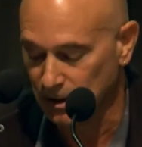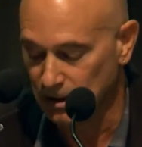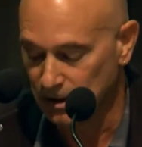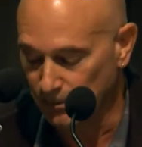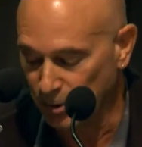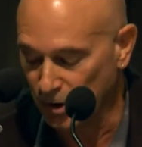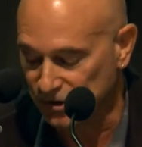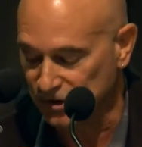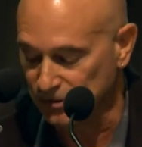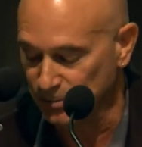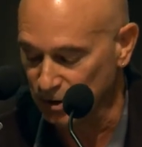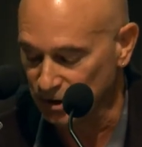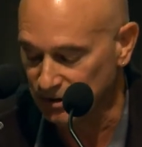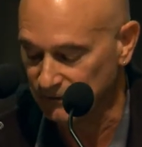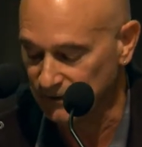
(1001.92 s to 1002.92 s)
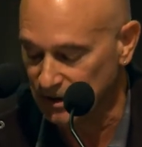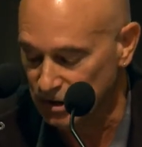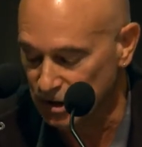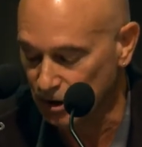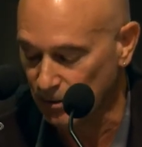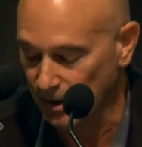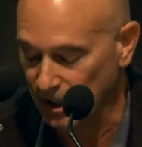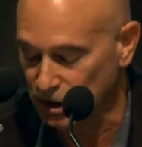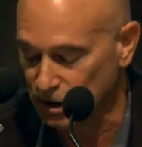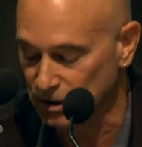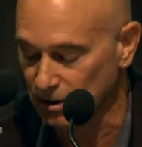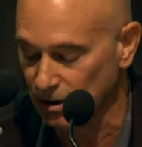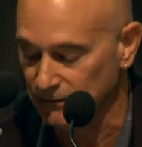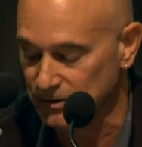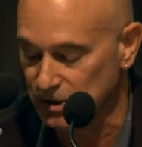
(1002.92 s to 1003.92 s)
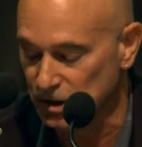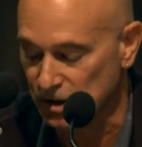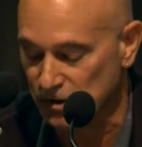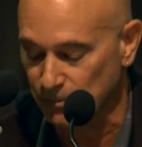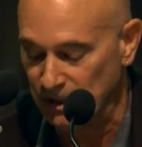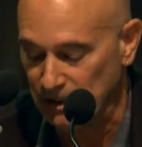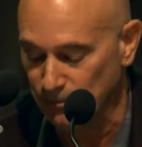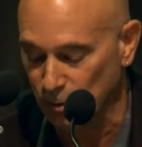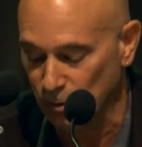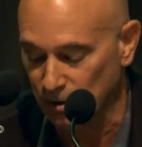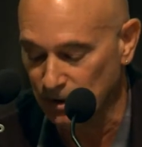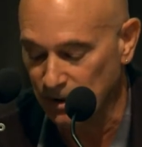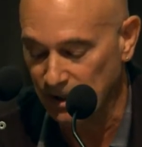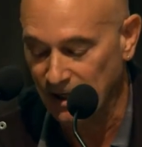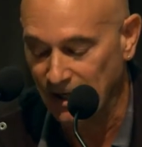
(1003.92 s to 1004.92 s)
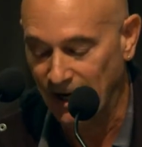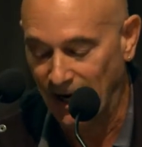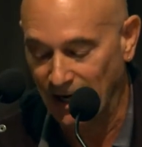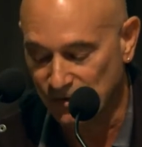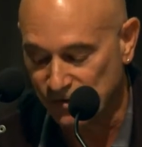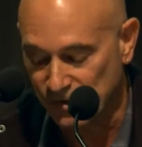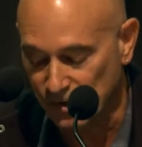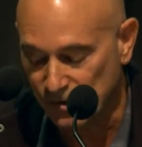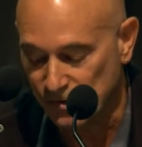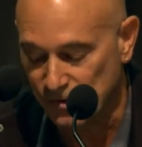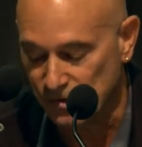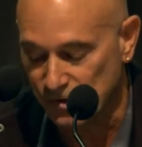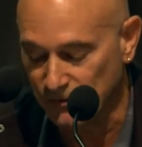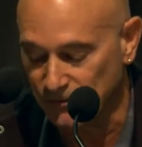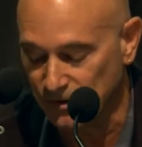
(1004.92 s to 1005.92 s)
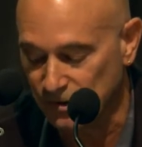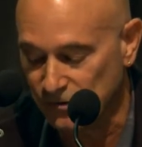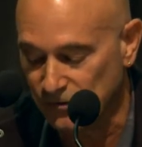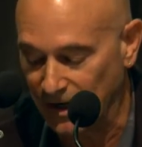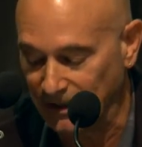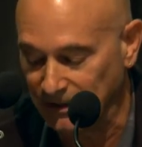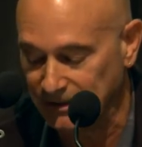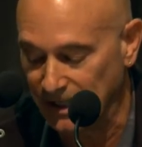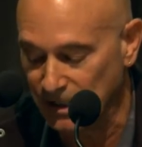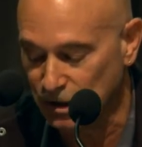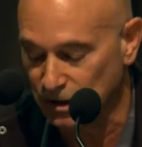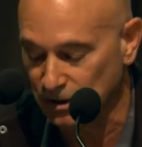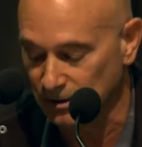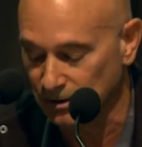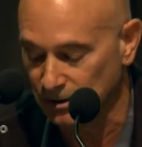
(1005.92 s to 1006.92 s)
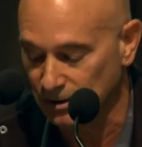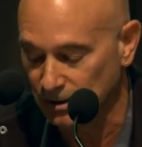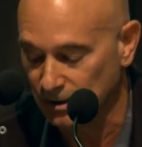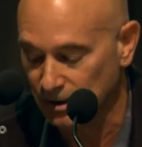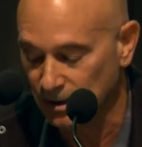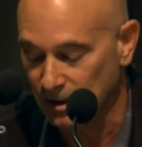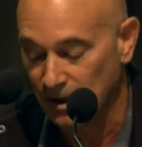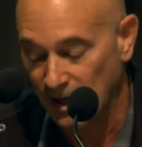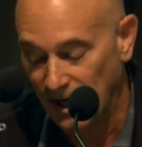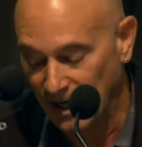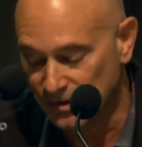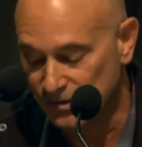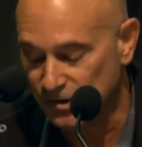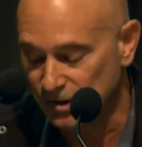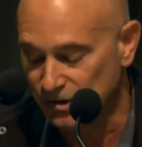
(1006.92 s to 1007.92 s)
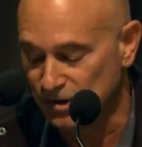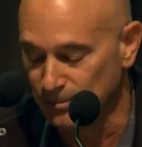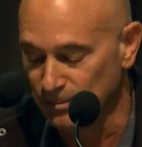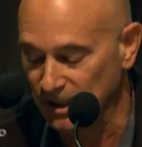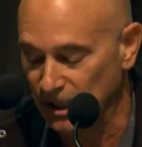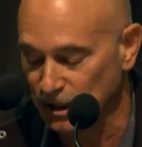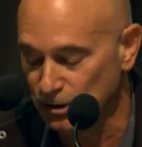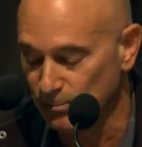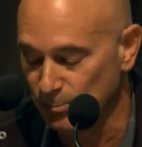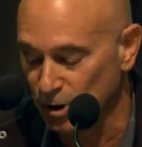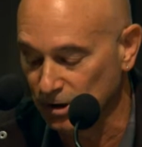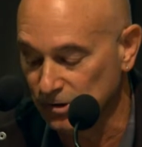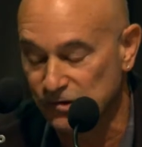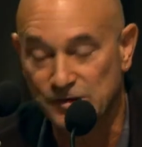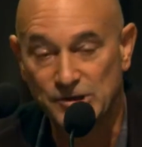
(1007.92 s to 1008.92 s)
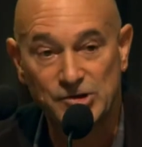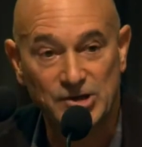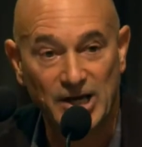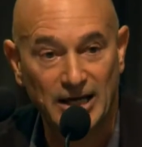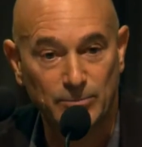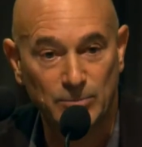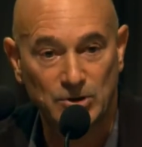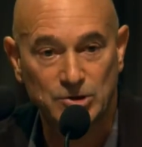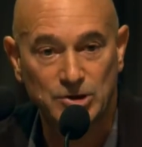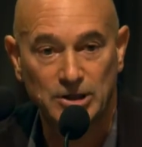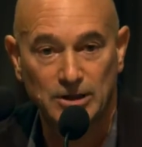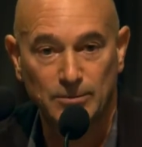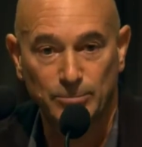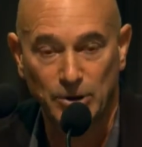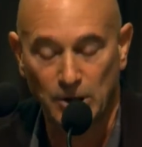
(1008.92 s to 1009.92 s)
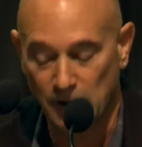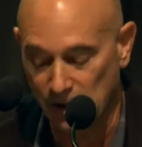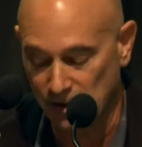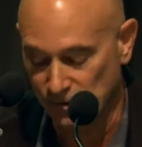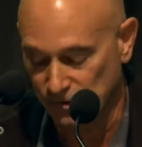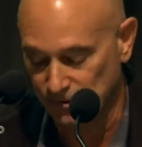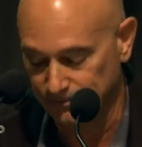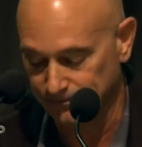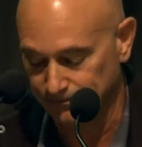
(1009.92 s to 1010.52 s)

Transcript: the possibility of integration of Indigenous people as citizens of the Australian nation, as the assimilation policy statement implies.